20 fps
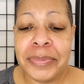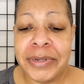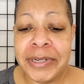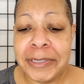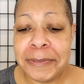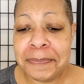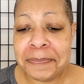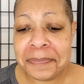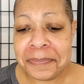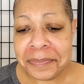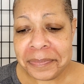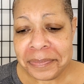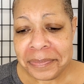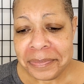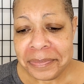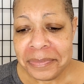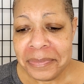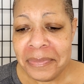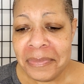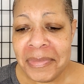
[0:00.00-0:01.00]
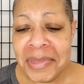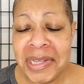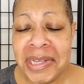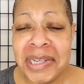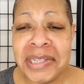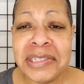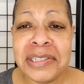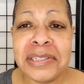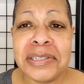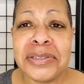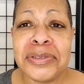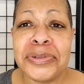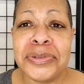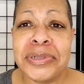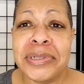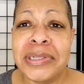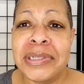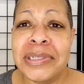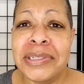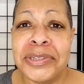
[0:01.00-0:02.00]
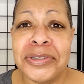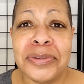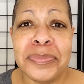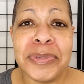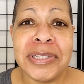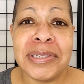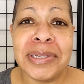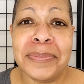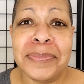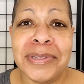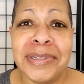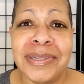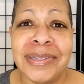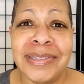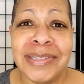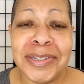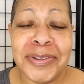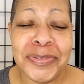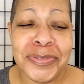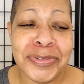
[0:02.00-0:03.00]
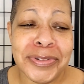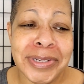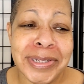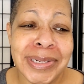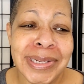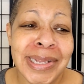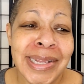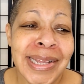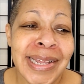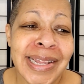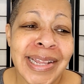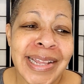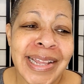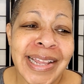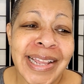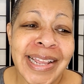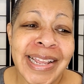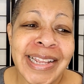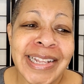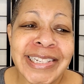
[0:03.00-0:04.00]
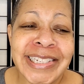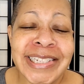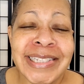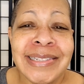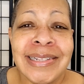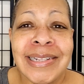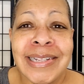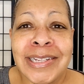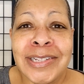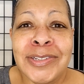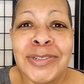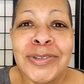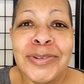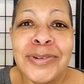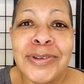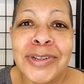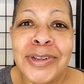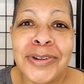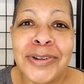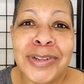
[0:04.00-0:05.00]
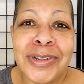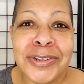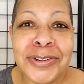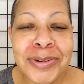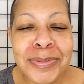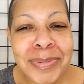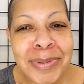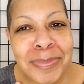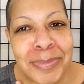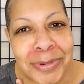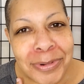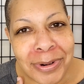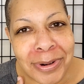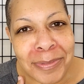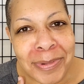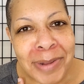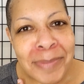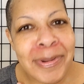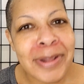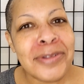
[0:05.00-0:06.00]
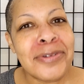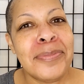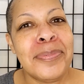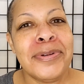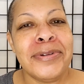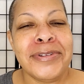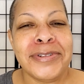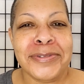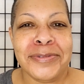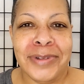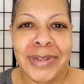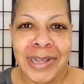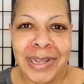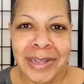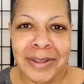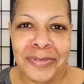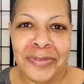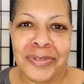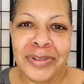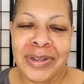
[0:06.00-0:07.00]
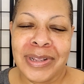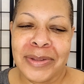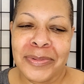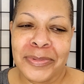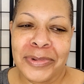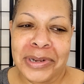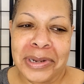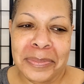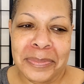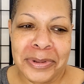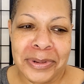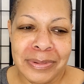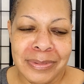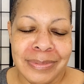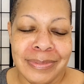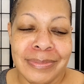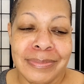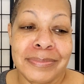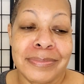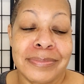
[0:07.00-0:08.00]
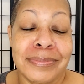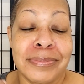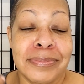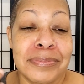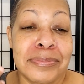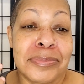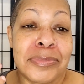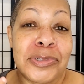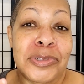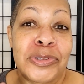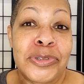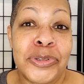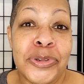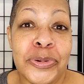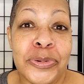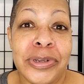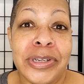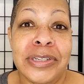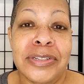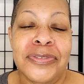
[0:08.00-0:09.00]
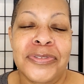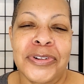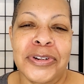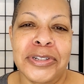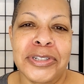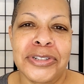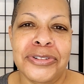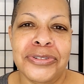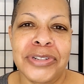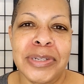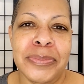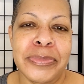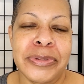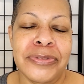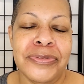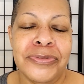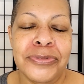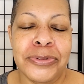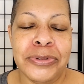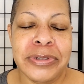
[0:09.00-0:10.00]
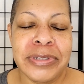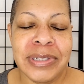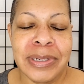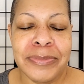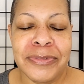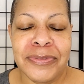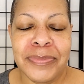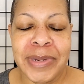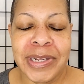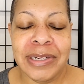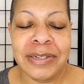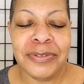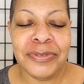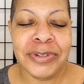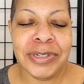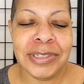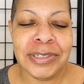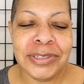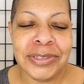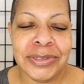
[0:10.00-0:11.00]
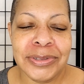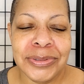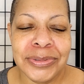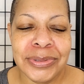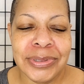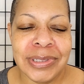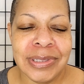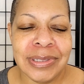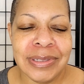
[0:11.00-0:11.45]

But I just thought, you know, it'd be something different. And just to let you know a little bit more about my little personal life and, and what I'm doing as far as treatment for some of my different issues.